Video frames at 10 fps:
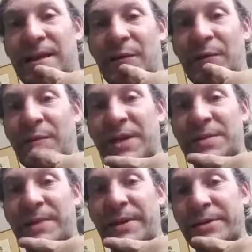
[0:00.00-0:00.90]
like it won
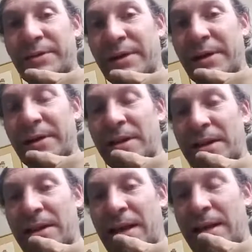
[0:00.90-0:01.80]
Best Picture or anything
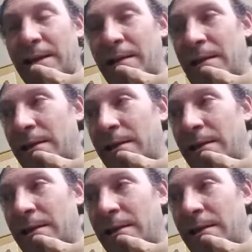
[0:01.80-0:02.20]
like that.